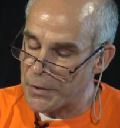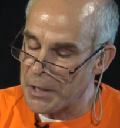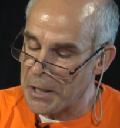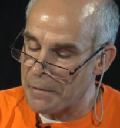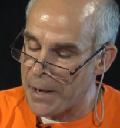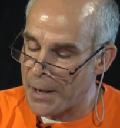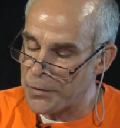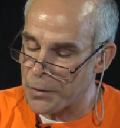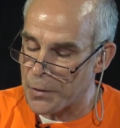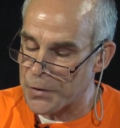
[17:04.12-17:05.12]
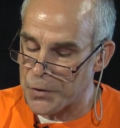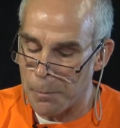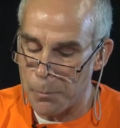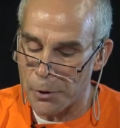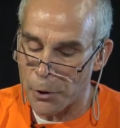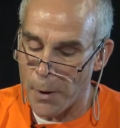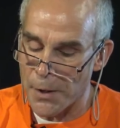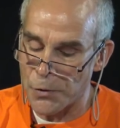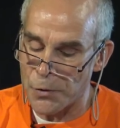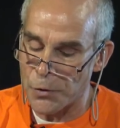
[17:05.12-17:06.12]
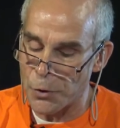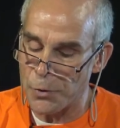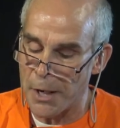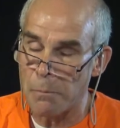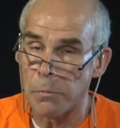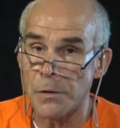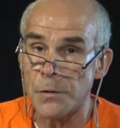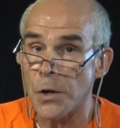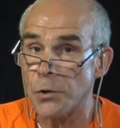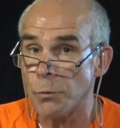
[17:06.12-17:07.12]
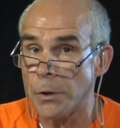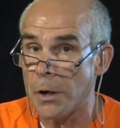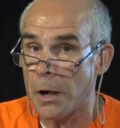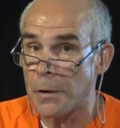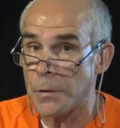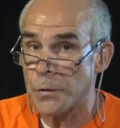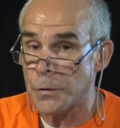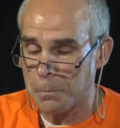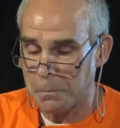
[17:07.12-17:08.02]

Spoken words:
to even answer the simpler questions you table in such regards.